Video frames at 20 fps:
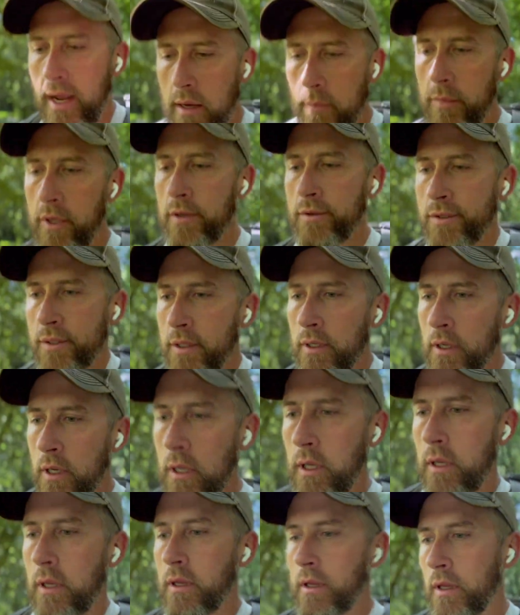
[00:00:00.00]
I'm using,
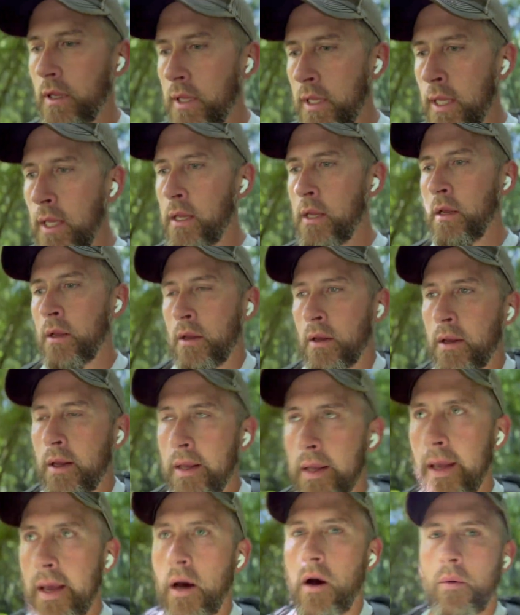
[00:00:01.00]

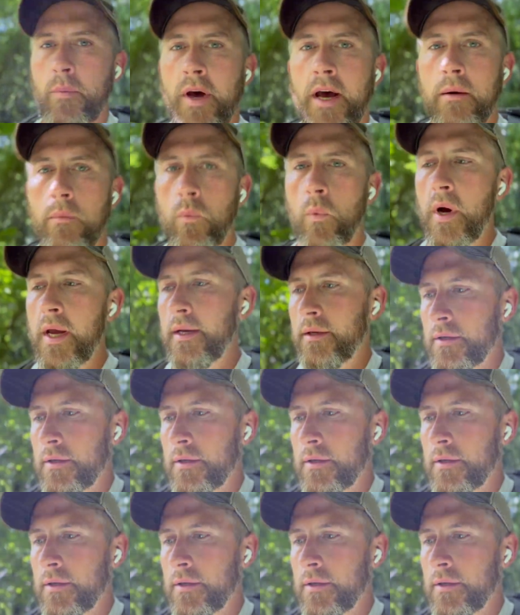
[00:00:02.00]
how I'm adding weight